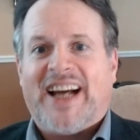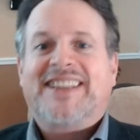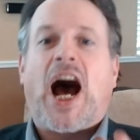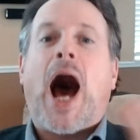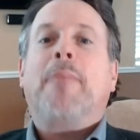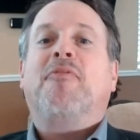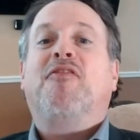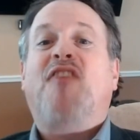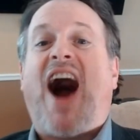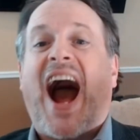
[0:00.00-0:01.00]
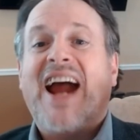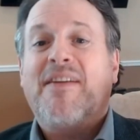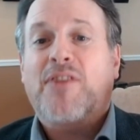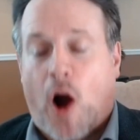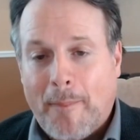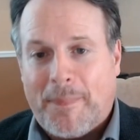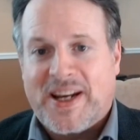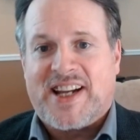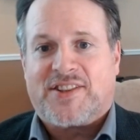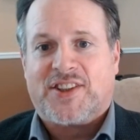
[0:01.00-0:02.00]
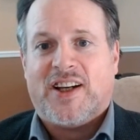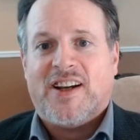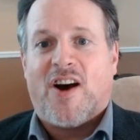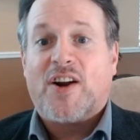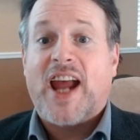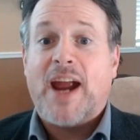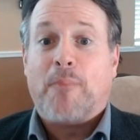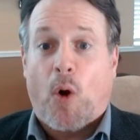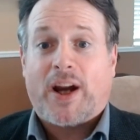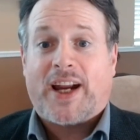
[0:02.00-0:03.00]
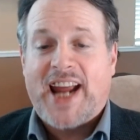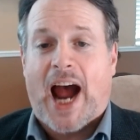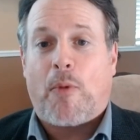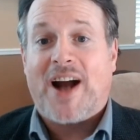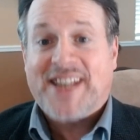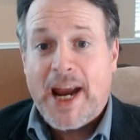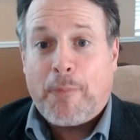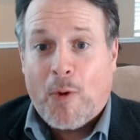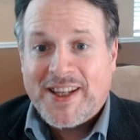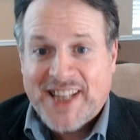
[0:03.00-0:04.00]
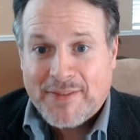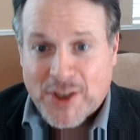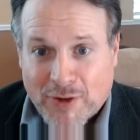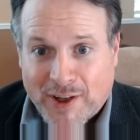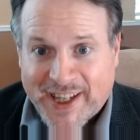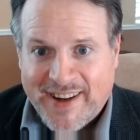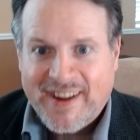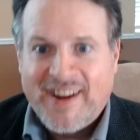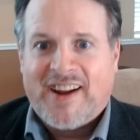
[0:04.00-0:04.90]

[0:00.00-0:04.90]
Top five companies okay, market cap wise, 8.7 trillion,